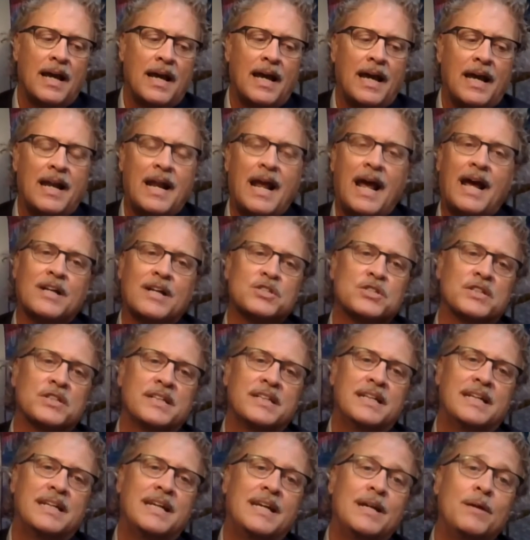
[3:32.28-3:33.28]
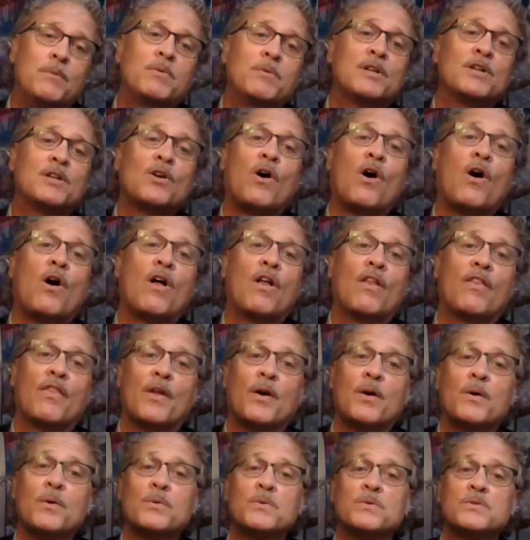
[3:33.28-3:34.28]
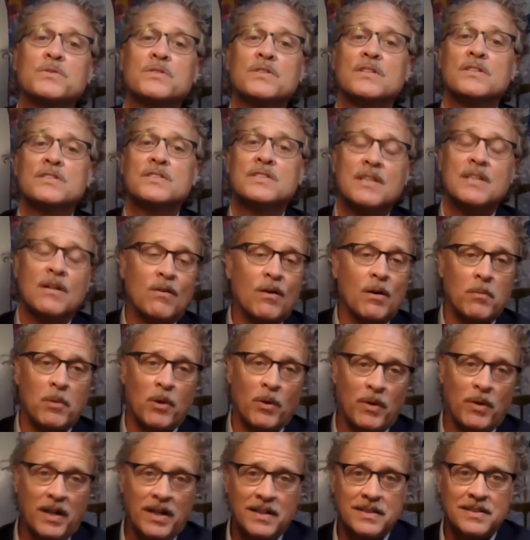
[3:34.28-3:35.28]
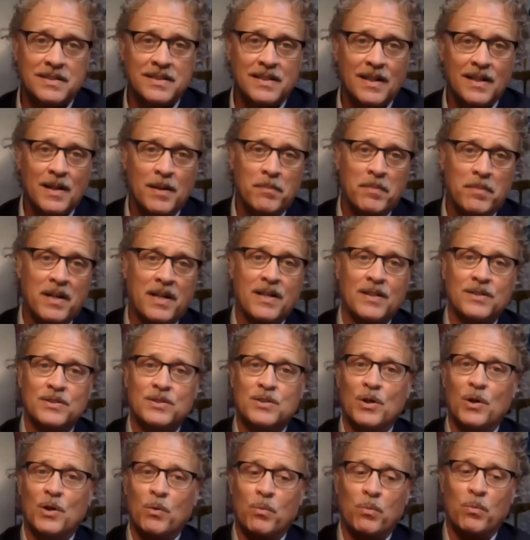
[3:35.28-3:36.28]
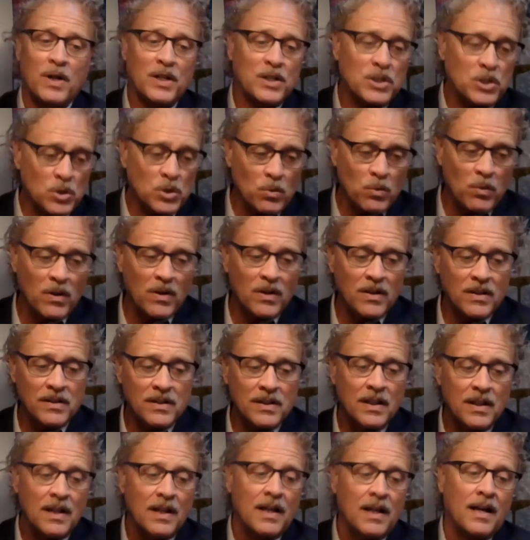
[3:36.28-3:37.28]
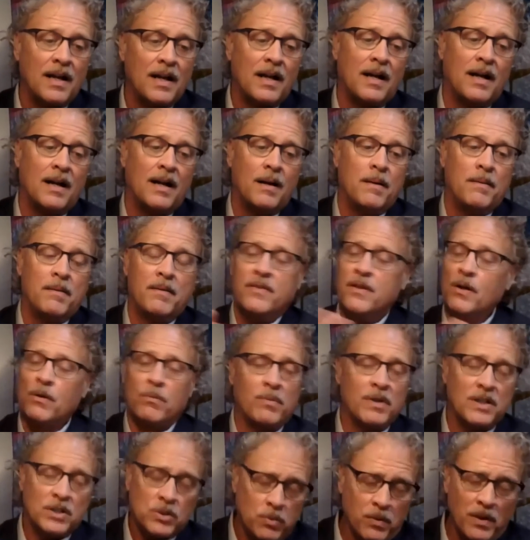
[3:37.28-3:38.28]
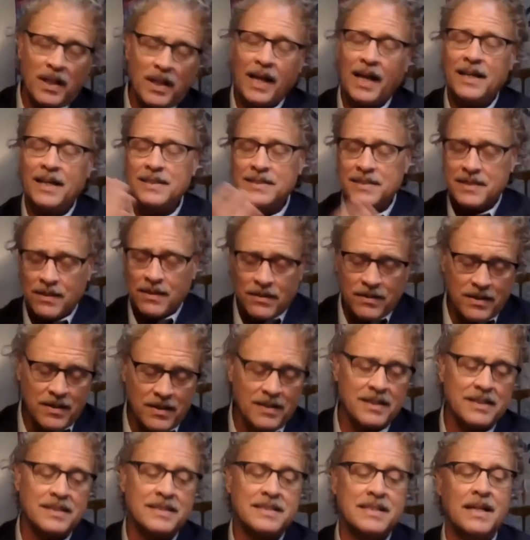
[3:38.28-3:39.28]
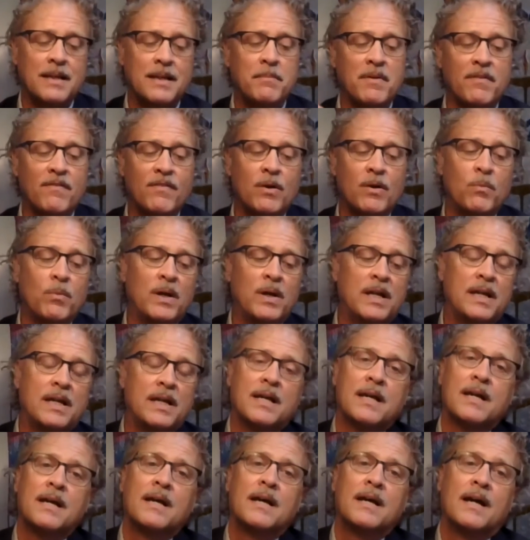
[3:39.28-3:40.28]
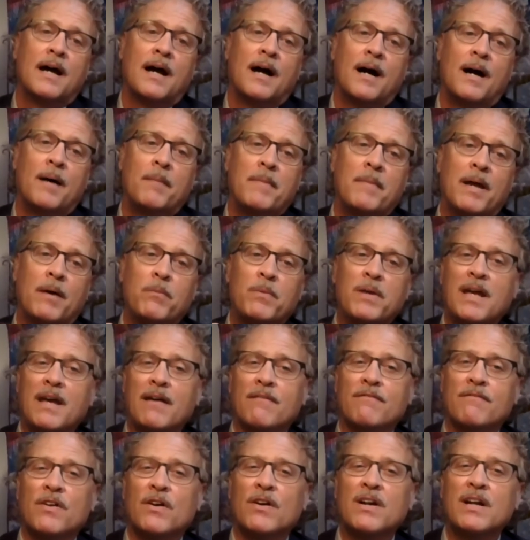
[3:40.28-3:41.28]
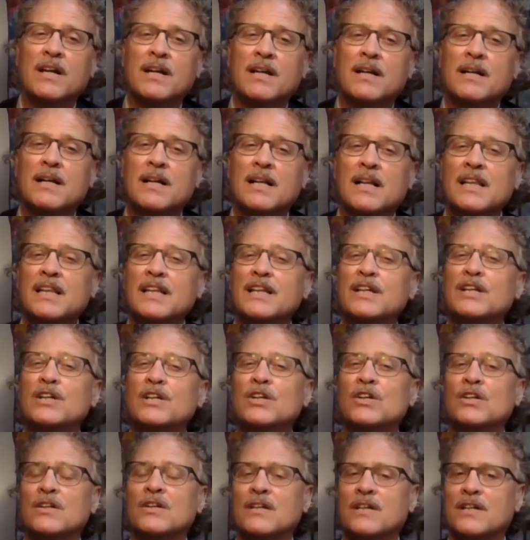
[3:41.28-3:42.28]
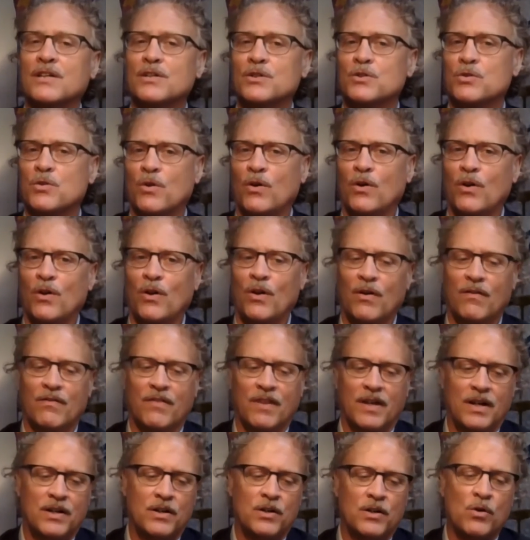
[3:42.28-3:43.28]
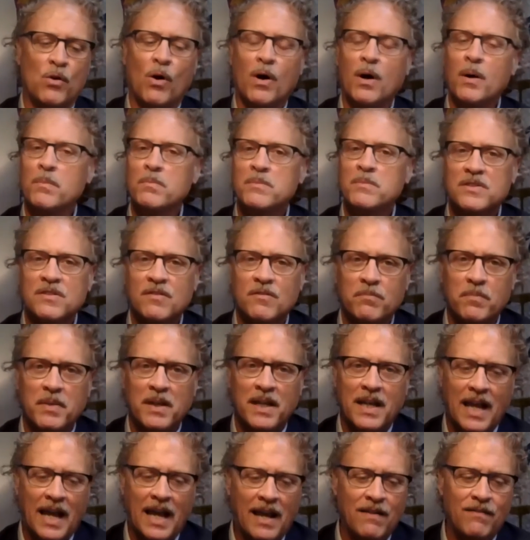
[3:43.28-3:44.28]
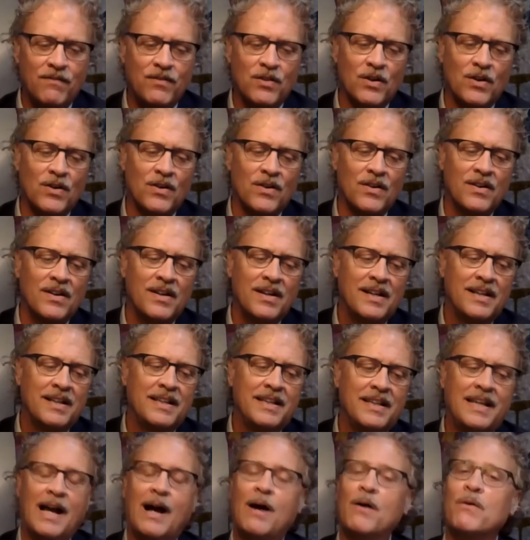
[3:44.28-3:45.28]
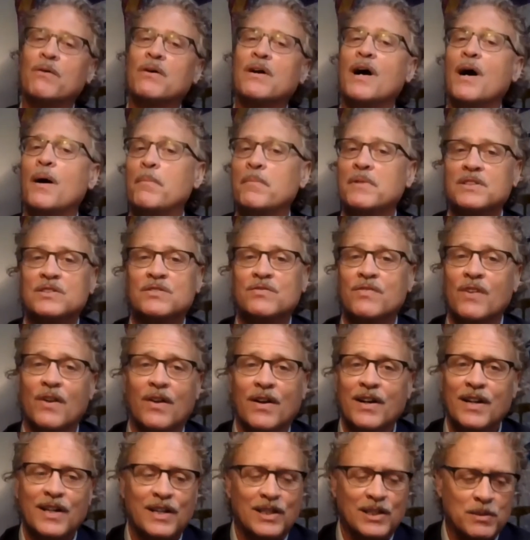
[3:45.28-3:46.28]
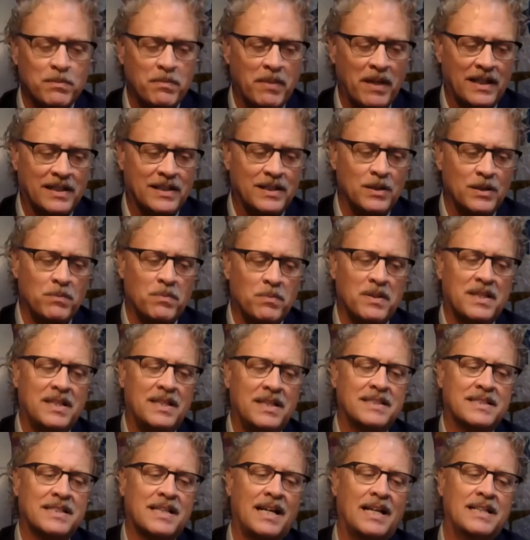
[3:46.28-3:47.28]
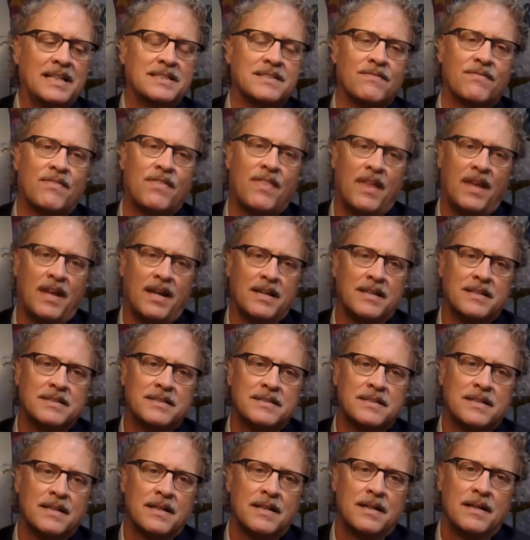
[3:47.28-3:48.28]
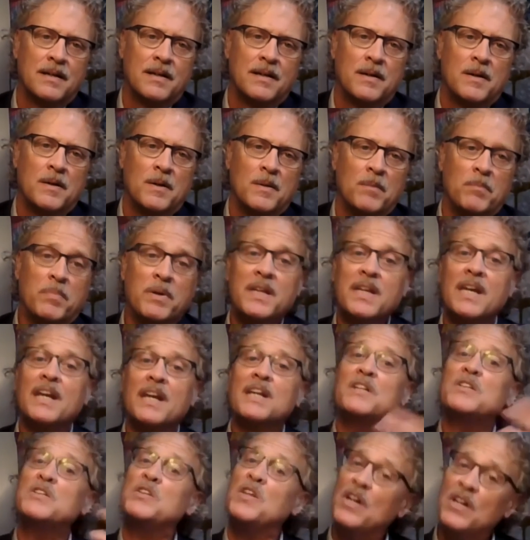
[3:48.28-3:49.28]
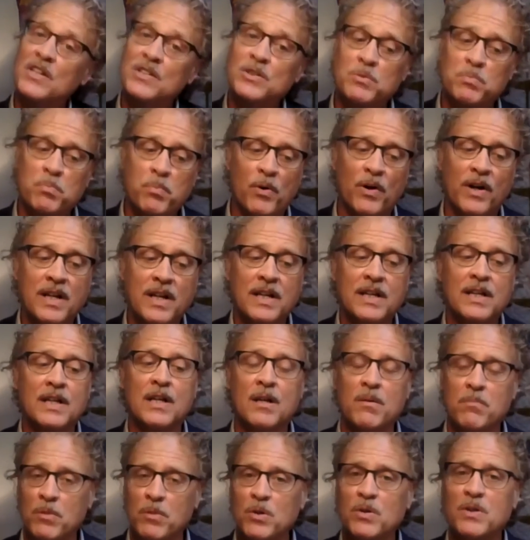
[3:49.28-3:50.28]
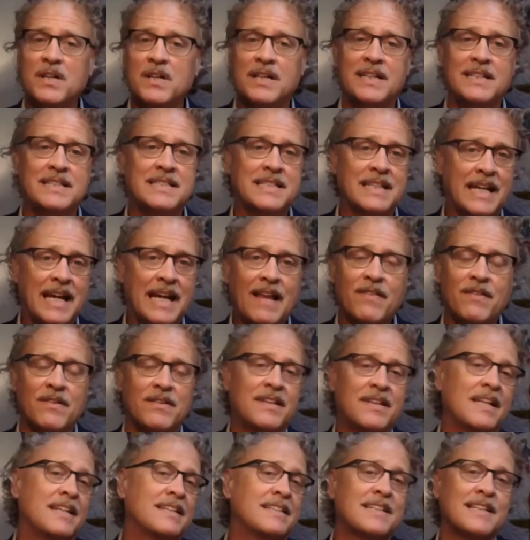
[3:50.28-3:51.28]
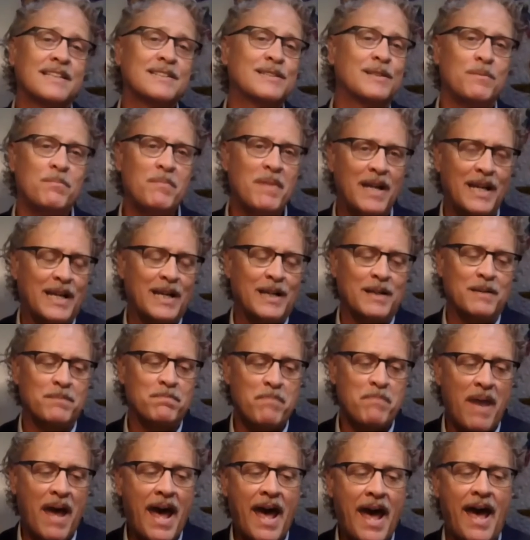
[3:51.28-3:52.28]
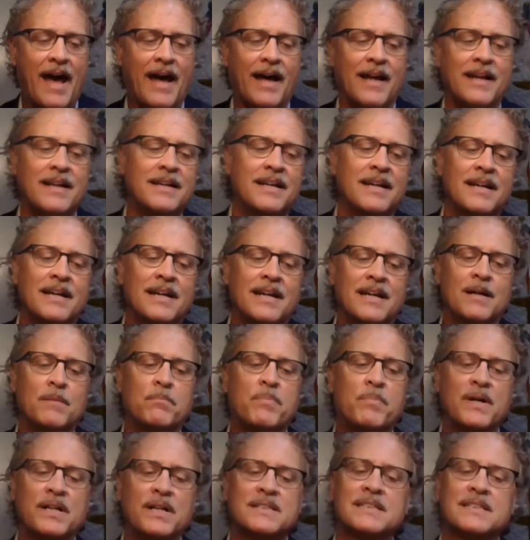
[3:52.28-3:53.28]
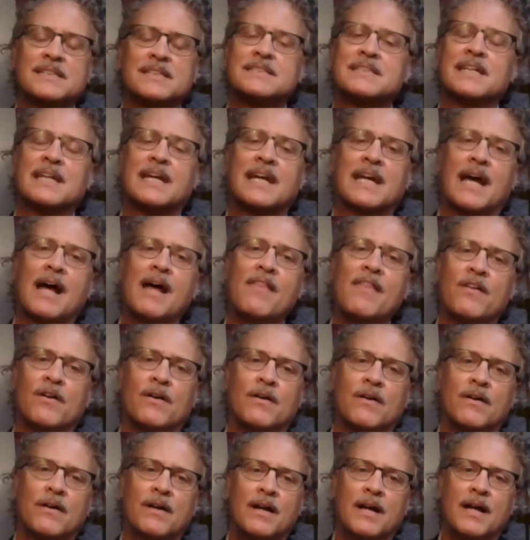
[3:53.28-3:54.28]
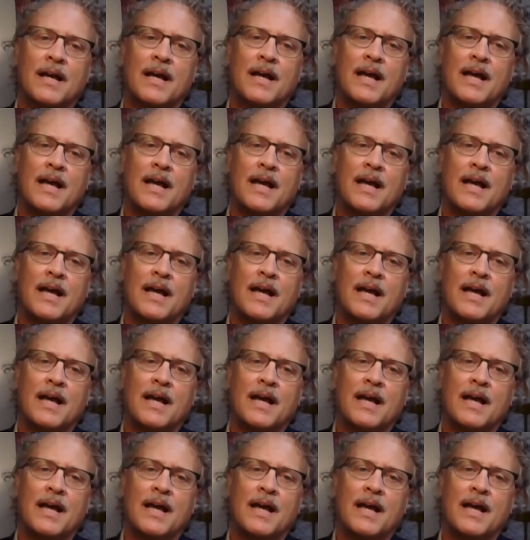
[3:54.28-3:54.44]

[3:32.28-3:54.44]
And actually, he would call those ceremonies because they're ritual, they're ritualized, they're the same every week. And we have very clear control over it, norms of behavior. The outcome is very expected with these kinds of things. But yet it does bring community together. That doesn't make it bad. It brings us together.